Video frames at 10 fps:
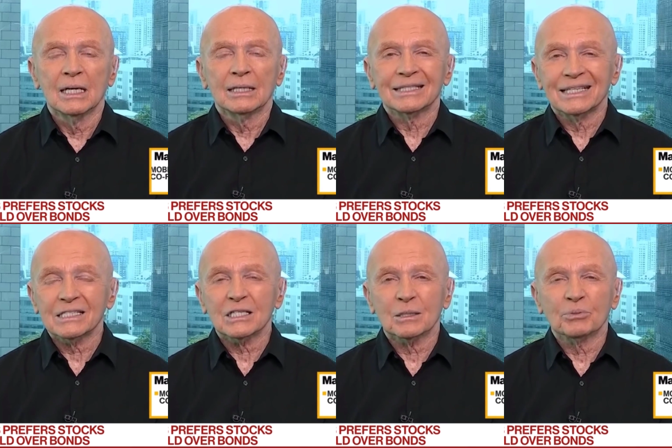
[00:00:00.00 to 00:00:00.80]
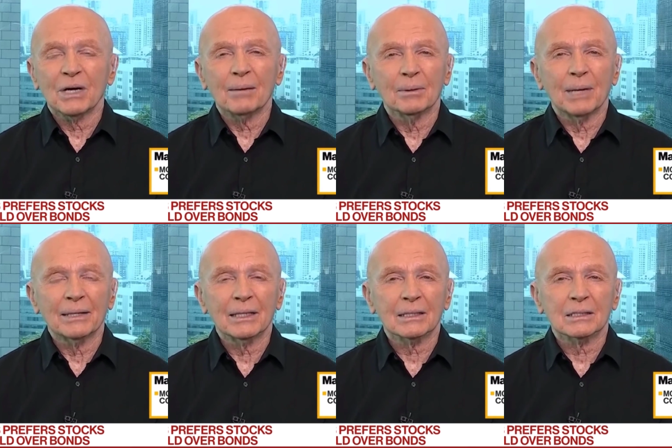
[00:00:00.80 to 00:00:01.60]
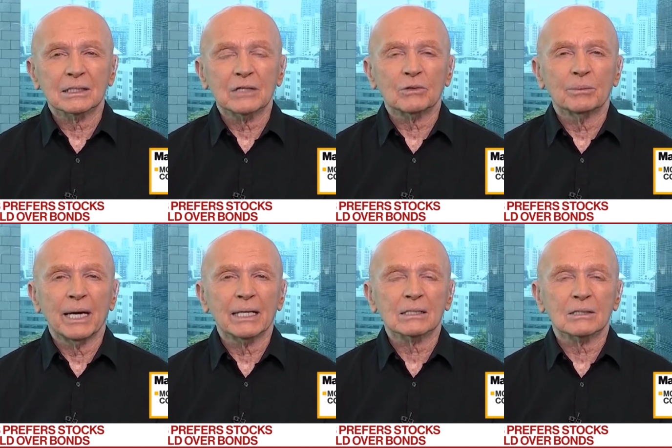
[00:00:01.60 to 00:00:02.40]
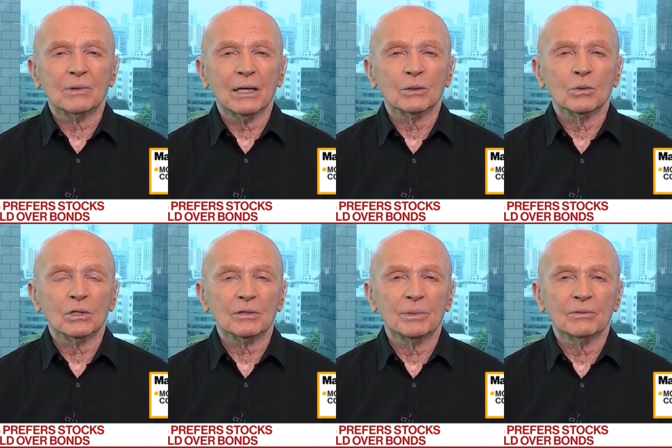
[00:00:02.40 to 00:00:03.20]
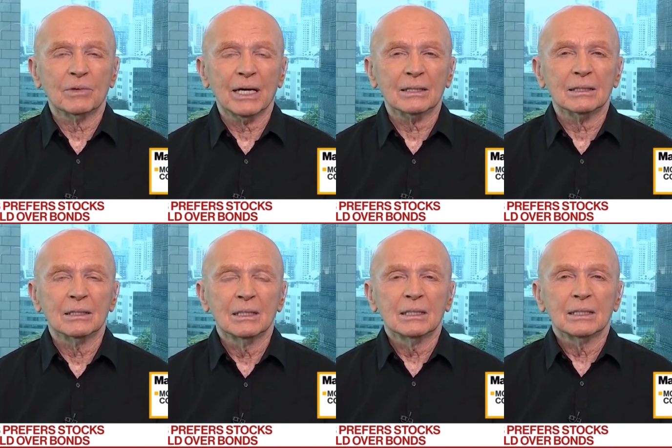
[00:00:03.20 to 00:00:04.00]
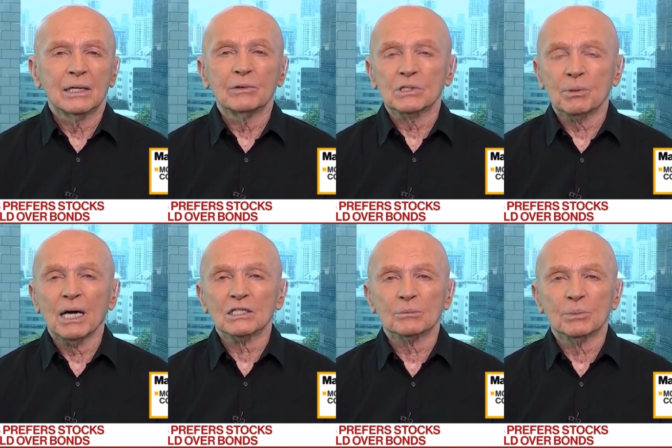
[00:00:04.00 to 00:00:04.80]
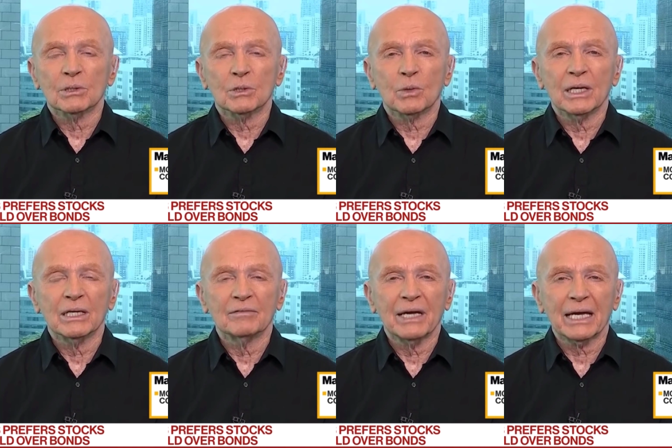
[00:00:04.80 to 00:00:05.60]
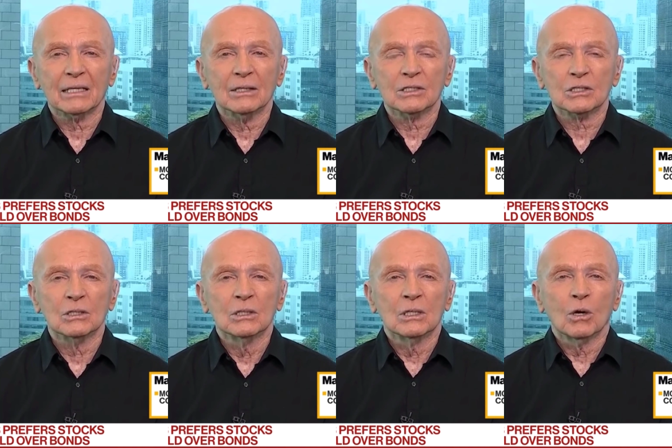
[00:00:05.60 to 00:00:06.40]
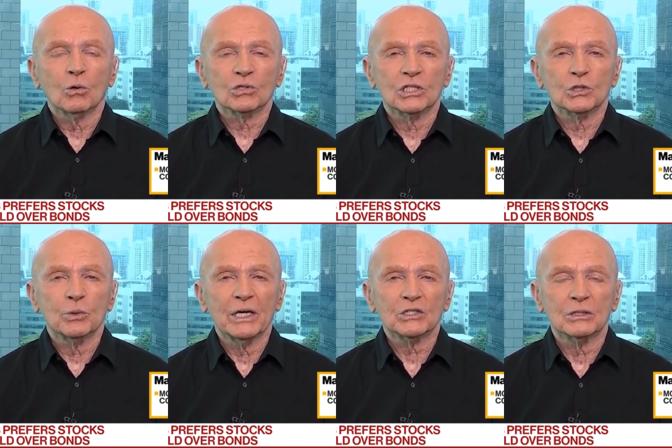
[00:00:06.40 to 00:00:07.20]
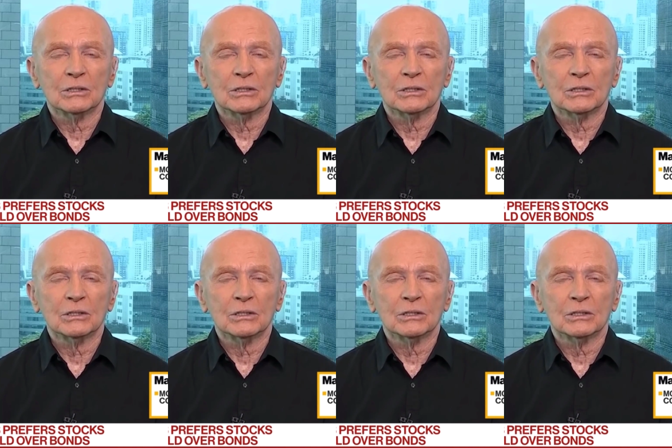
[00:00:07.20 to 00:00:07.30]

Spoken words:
You see, this is the problem. I think the central banks around the world have been rather irresponsible in the way they've handled this whole situation.